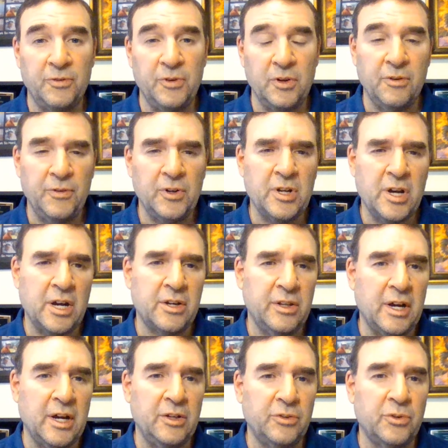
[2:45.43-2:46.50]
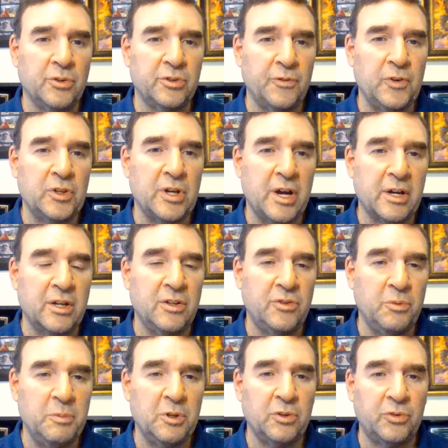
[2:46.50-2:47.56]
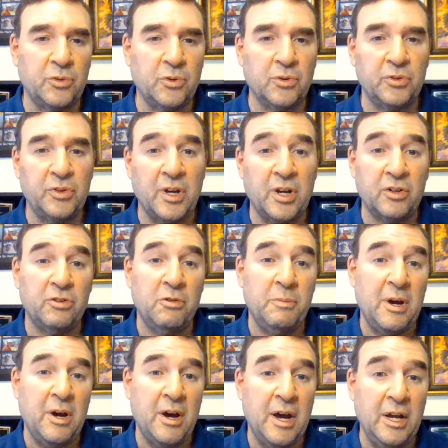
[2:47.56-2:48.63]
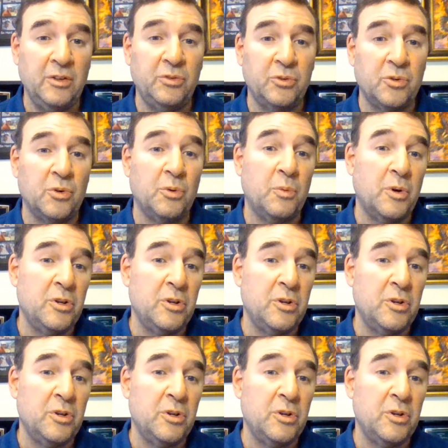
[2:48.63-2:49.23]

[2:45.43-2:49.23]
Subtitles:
If you're talking to high schoolers, if you're talking to middle schoolers, talk to them about high school.